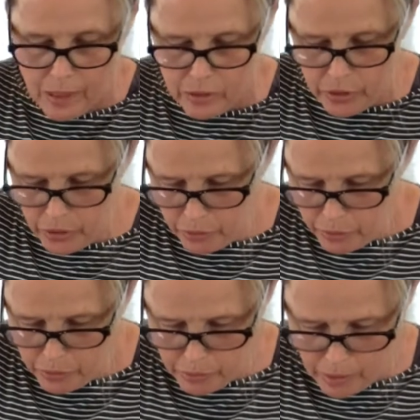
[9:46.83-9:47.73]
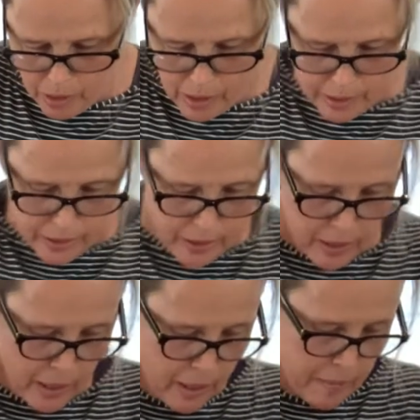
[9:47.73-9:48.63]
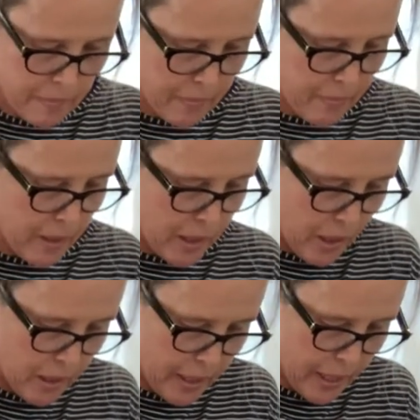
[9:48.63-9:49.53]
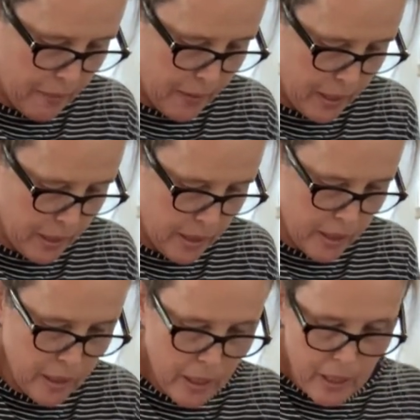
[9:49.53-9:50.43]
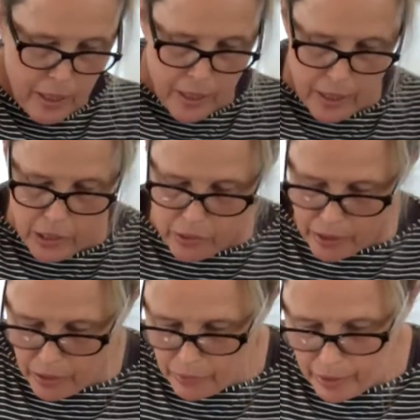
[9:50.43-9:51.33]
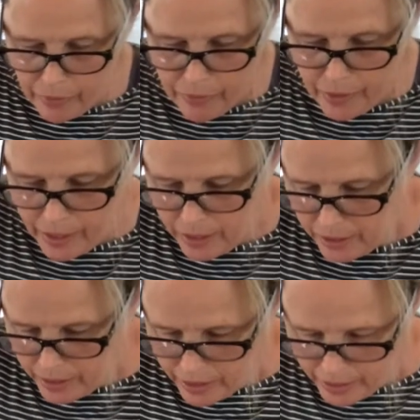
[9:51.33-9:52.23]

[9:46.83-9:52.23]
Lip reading: to on canvas. You get a grade for this.